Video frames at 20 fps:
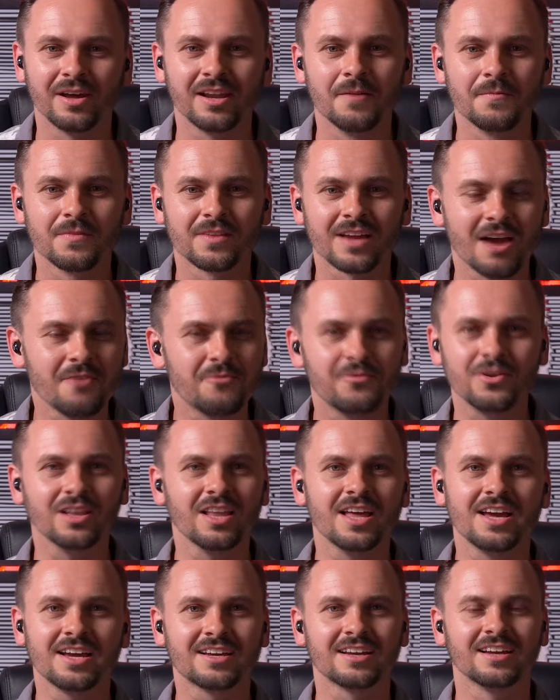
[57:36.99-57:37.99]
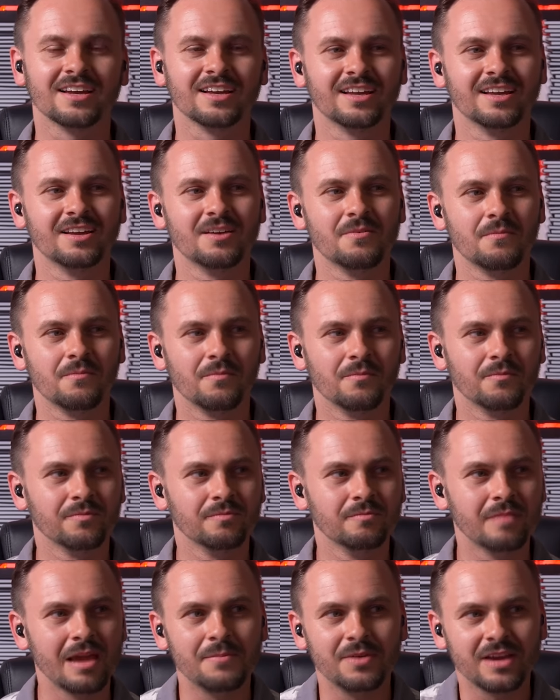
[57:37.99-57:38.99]
but I feel like
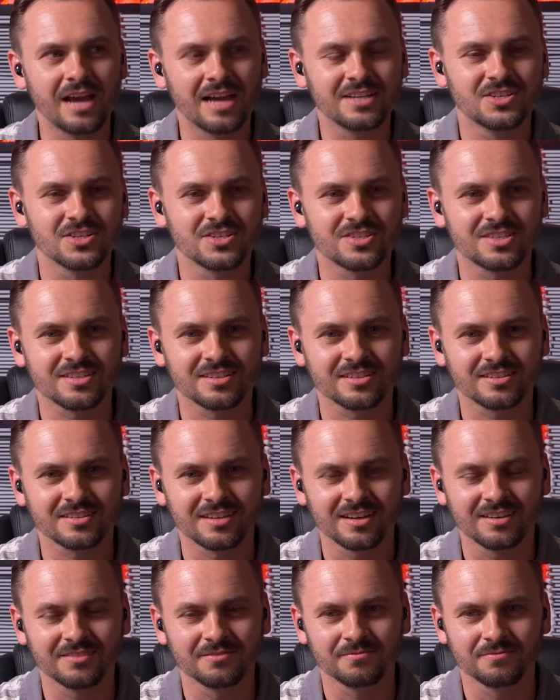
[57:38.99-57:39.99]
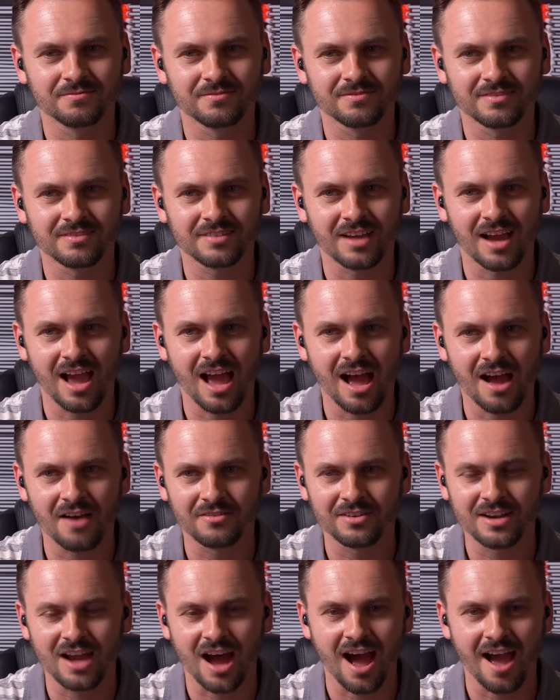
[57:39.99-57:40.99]
maybe I just I
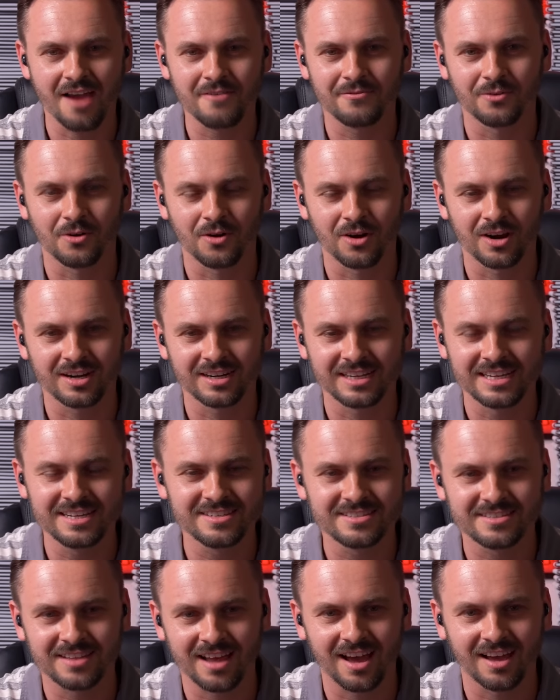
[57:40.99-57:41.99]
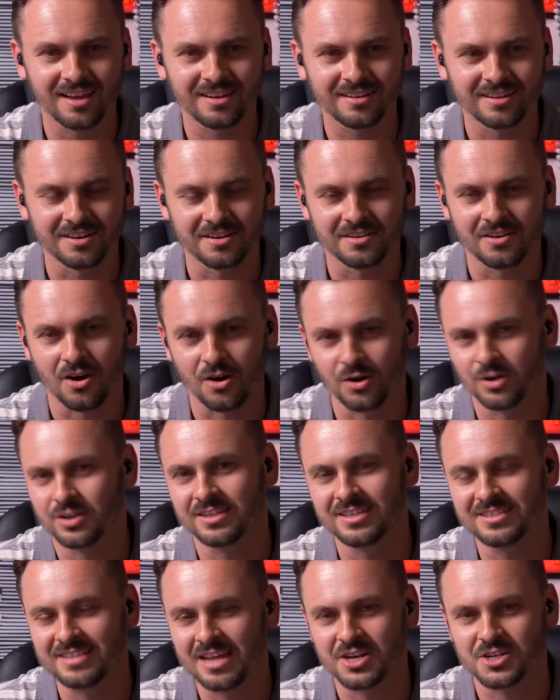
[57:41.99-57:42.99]
have an eye for it, and he's not an
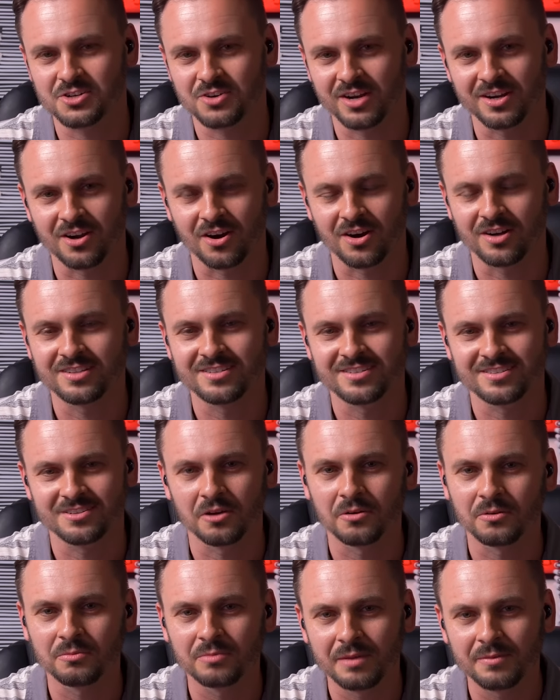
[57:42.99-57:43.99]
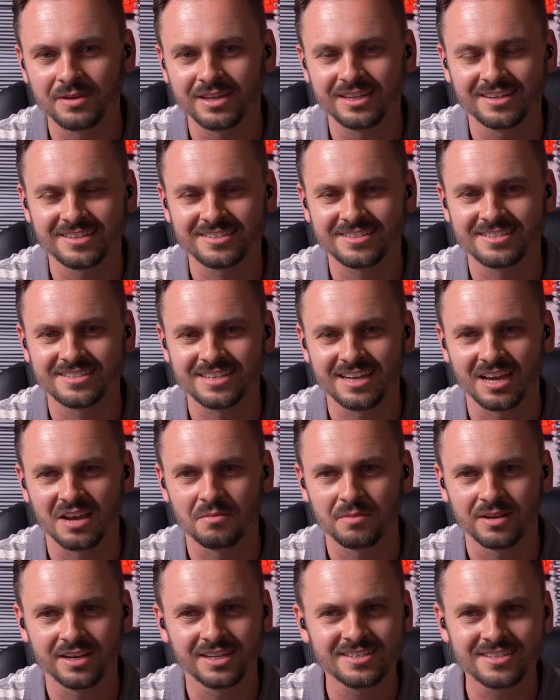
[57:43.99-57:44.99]
artist. He's not a trained artist, so maybe he doesn't see
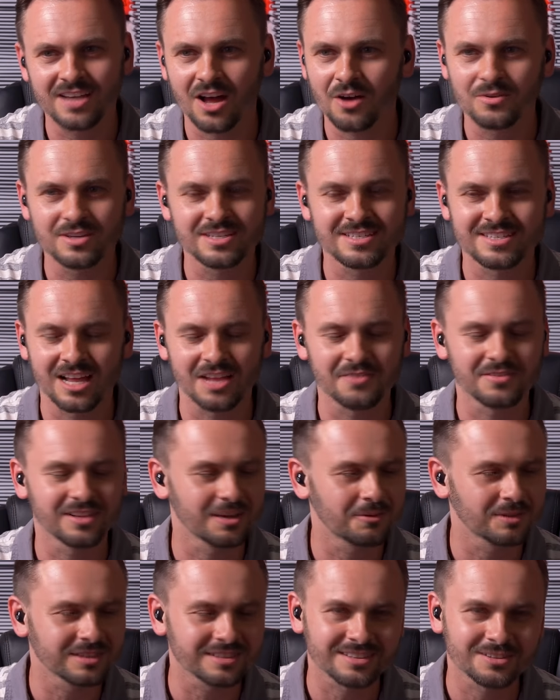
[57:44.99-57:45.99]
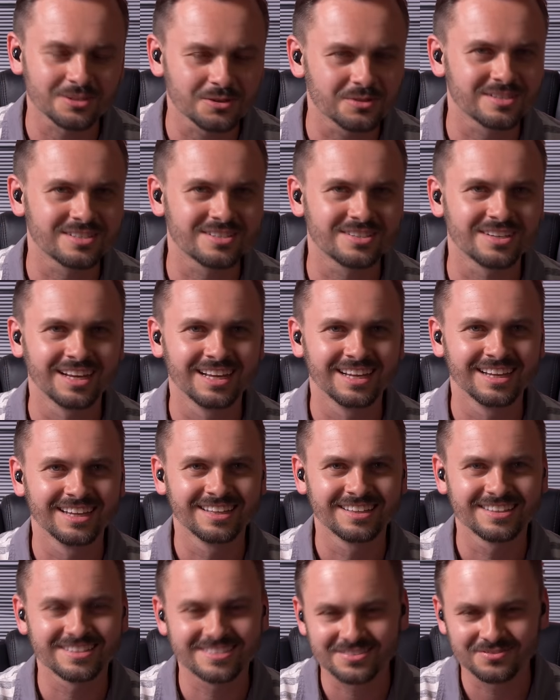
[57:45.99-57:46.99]
it. But he's always telling me, like, dude,
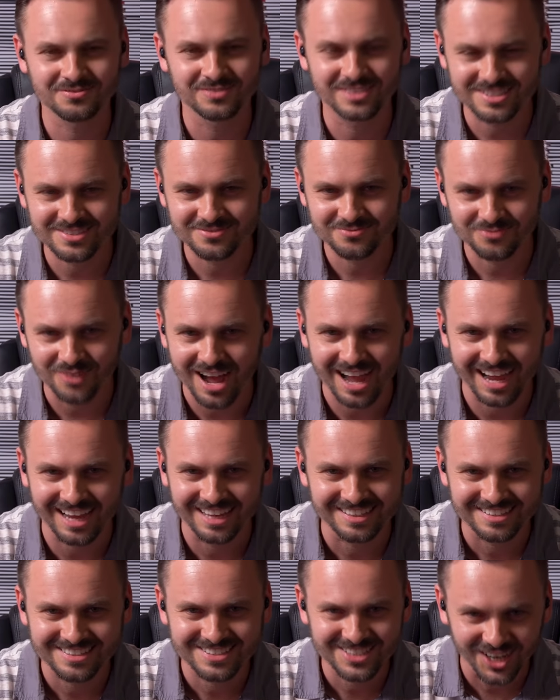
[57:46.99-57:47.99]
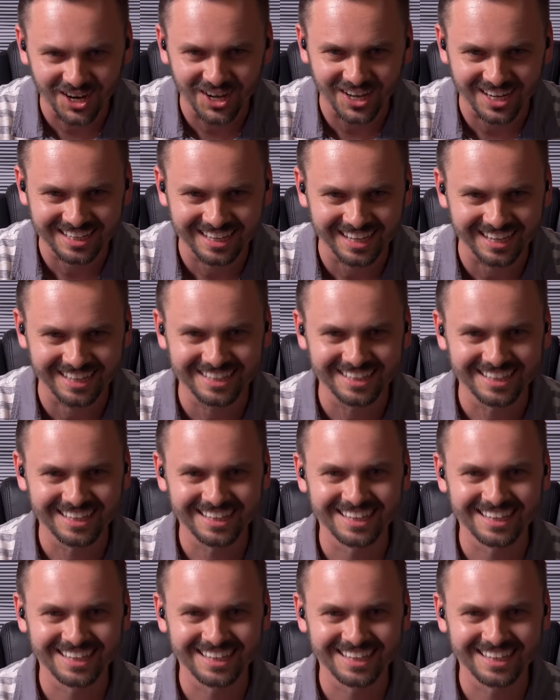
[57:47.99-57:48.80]
this this is fine, this is good. Like,